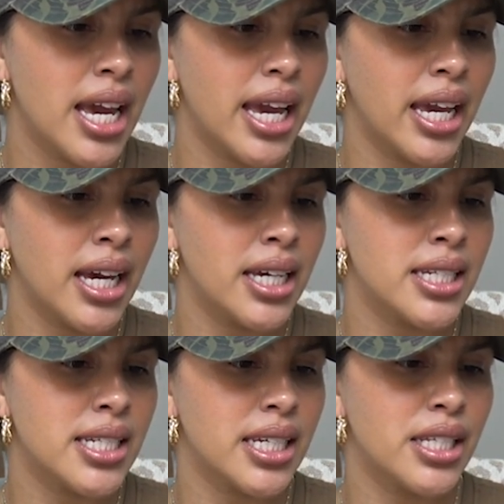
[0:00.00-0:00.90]

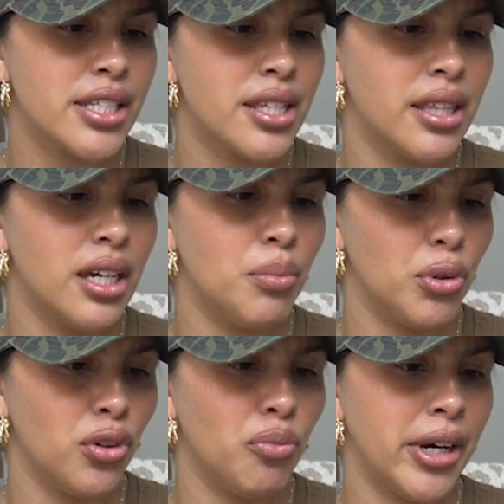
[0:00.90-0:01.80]
and it's
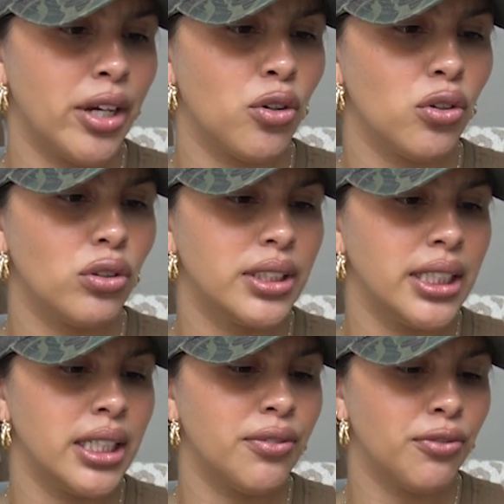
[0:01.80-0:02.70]
approved by
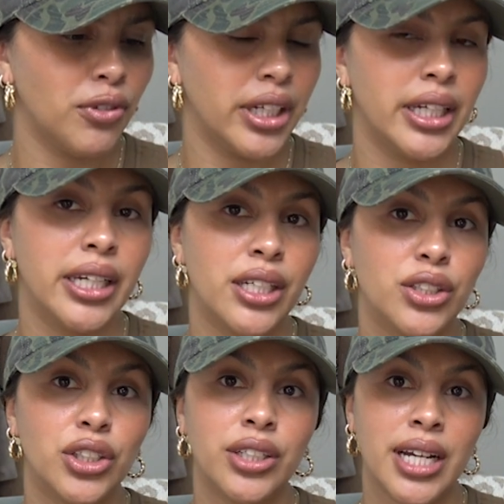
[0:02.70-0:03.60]
Cruelty Free
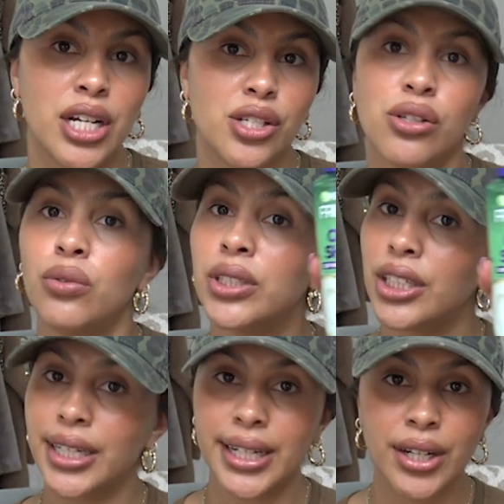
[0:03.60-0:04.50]
International, which
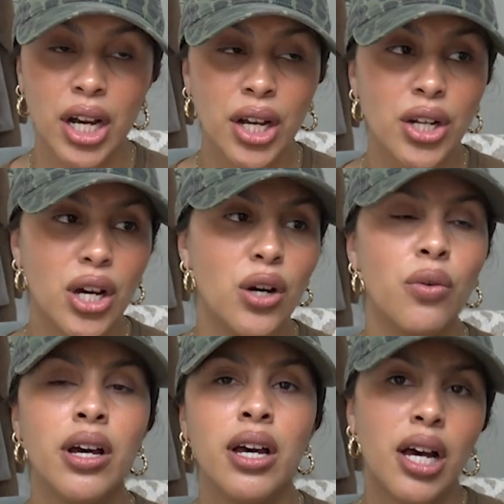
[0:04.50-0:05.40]
I did not
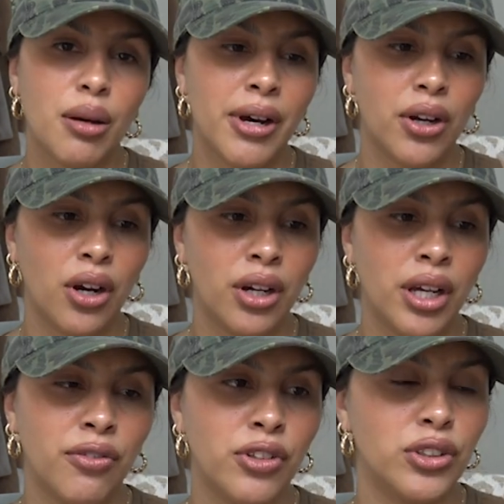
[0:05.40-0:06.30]
know about
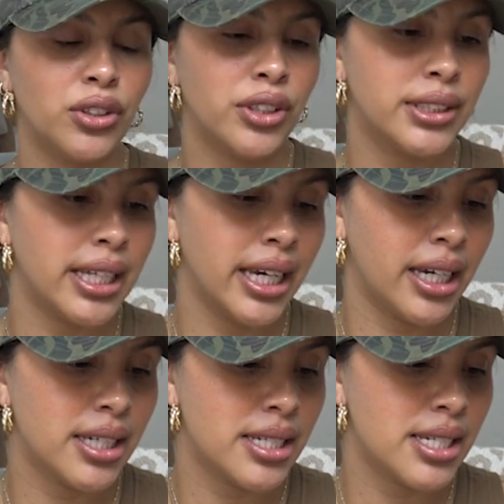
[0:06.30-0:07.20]
Garnier Fructis.
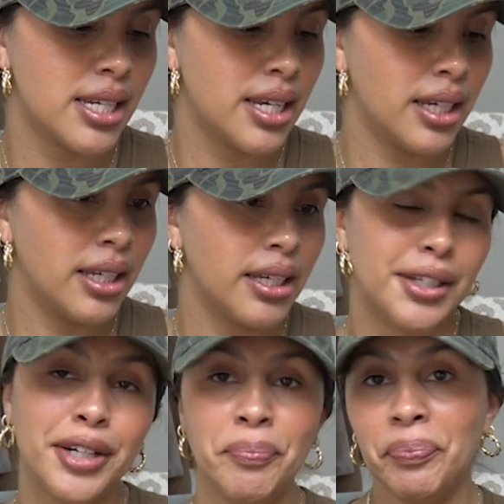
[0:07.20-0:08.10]
And
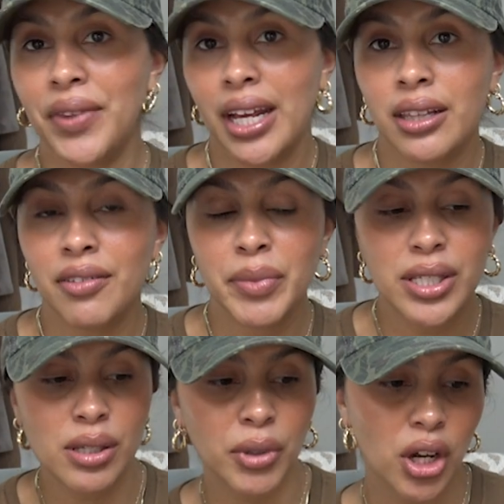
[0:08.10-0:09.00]
yeah, I love me
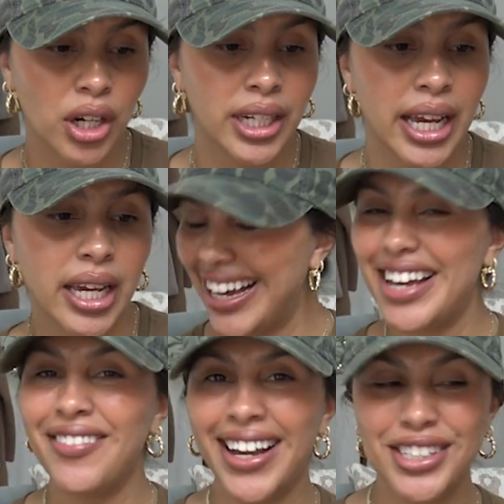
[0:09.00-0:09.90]
some Garnier.
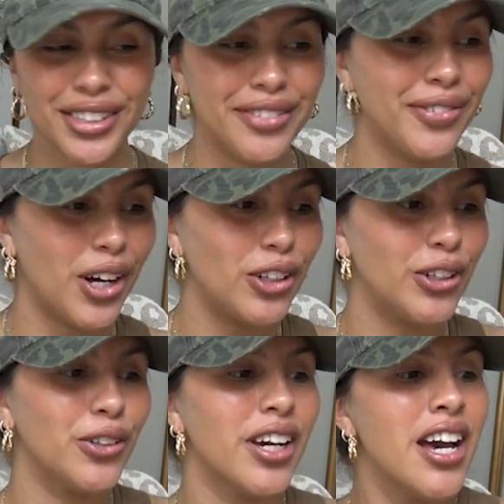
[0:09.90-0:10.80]
I've actually
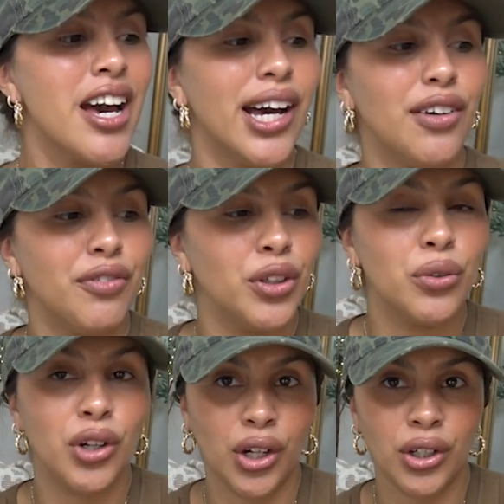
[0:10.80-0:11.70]
followed a
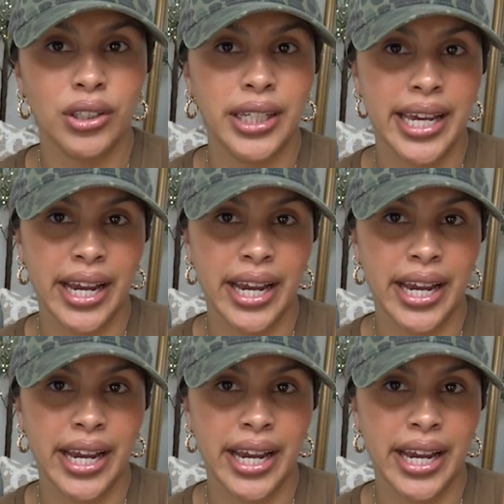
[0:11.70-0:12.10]
few curly